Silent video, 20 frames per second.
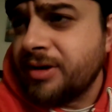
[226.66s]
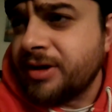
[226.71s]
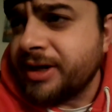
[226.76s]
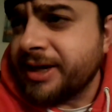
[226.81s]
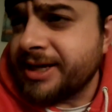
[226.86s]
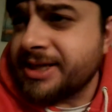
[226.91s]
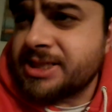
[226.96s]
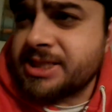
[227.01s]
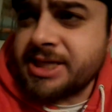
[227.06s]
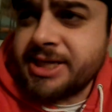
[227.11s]

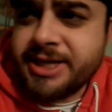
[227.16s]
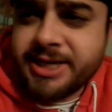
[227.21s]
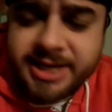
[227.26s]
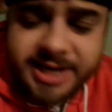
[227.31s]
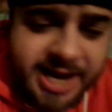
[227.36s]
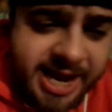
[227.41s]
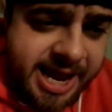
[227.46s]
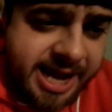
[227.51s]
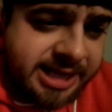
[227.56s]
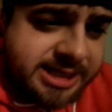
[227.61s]
Is it
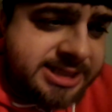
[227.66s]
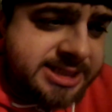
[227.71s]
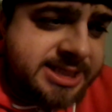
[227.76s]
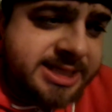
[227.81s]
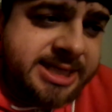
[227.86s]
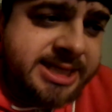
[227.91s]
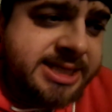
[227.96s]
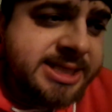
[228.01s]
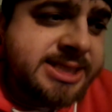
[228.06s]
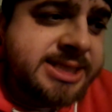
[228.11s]
NXT?
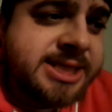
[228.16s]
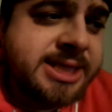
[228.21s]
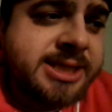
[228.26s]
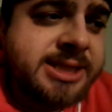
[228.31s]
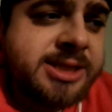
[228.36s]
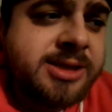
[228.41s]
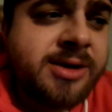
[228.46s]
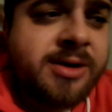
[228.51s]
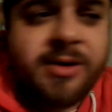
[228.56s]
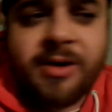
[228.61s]
Is
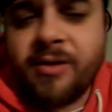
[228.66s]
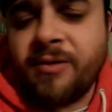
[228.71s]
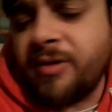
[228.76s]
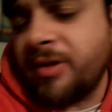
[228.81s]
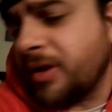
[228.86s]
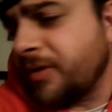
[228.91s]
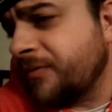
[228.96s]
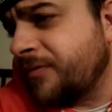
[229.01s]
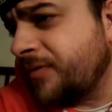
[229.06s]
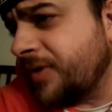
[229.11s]
it the
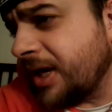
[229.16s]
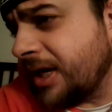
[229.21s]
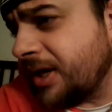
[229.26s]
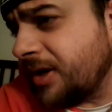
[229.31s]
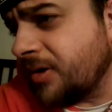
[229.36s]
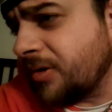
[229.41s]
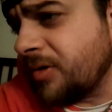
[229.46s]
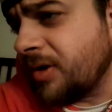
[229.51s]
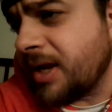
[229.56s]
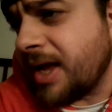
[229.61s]

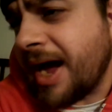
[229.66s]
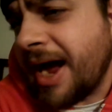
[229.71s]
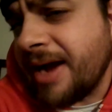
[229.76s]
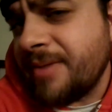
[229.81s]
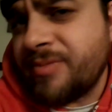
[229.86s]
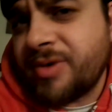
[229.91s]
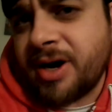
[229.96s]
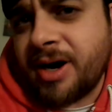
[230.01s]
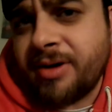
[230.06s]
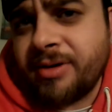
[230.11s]
video
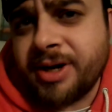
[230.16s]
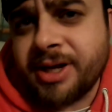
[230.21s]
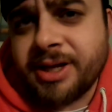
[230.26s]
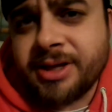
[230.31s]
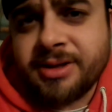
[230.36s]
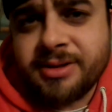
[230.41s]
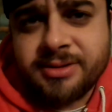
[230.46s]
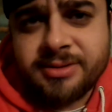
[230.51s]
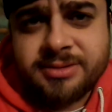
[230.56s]
library?